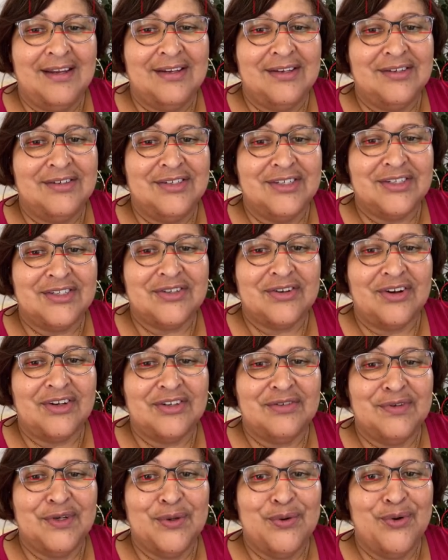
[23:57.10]
you just start
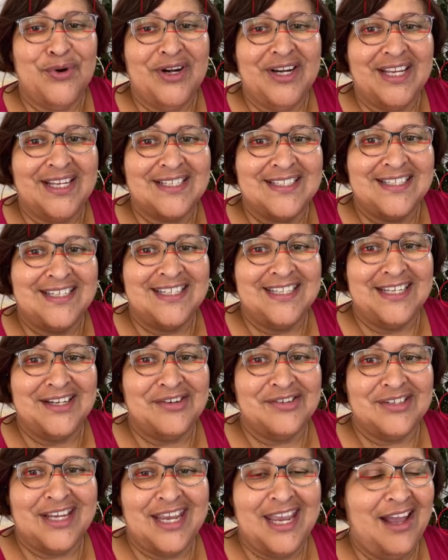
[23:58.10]
the recording. See,
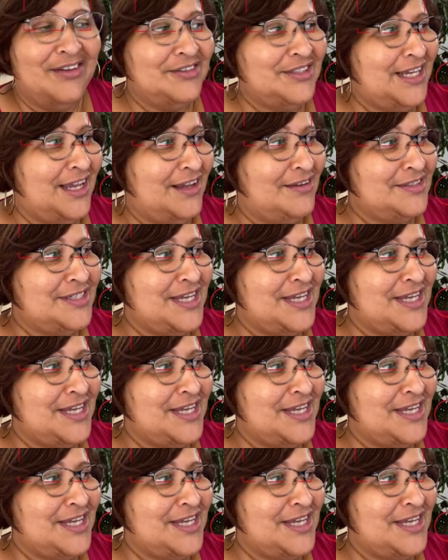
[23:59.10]
there's a countdown